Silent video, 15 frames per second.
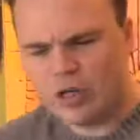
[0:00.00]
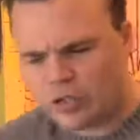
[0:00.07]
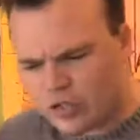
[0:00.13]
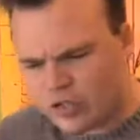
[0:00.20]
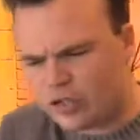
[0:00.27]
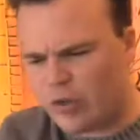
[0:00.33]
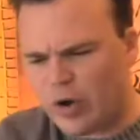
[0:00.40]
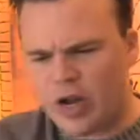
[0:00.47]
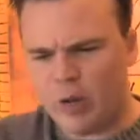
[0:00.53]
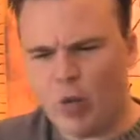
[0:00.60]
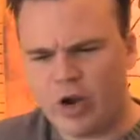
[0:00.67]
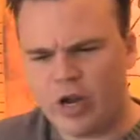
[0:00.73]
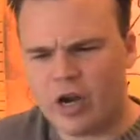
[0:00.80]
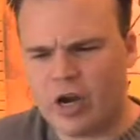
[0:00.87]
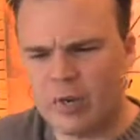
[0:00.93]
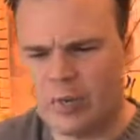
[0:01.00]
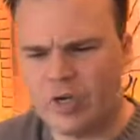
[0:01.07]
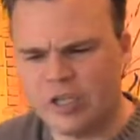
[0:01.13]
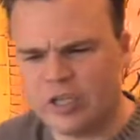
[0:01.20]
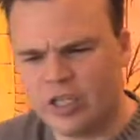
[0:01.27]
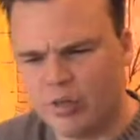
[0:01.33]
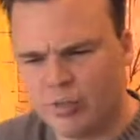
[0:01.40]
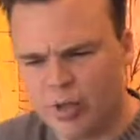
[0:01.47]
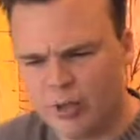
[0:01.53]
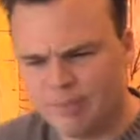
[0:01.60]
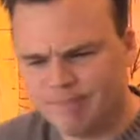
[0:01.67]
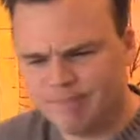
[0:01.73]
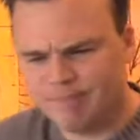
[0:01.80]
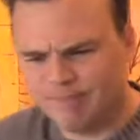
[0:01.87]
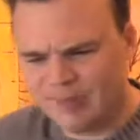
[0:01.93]
So this is great. I'm working on a PC, but
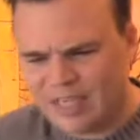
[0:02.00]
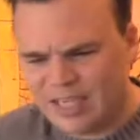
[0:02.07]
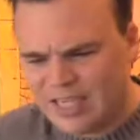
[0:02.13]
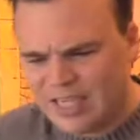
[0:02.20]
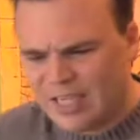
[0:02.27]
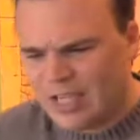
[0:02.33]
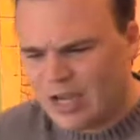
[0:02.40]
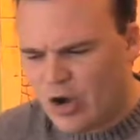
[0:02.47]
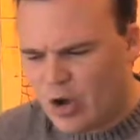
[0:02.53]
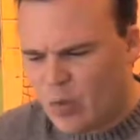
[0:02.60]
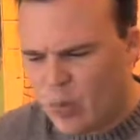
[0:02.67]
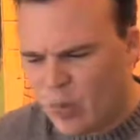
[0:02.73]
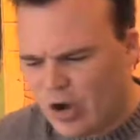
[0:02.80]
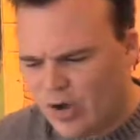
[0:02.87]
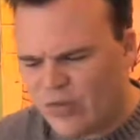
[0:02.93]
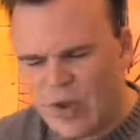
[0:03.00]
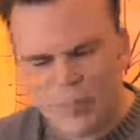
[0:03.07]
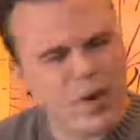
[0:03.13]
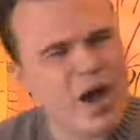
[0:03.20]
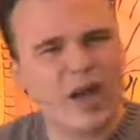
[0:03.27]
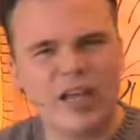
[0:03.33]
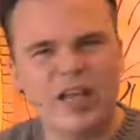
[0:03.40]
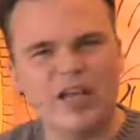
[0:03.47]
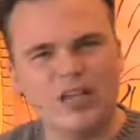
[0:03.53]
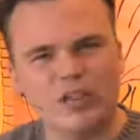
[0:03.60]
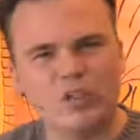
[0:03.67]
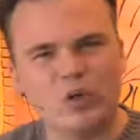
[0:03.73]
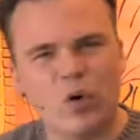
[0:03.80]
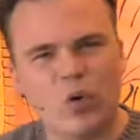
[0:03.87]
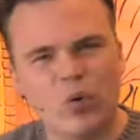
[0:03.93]
you know, what if I'm not in a
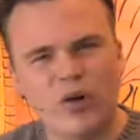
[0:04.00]
store?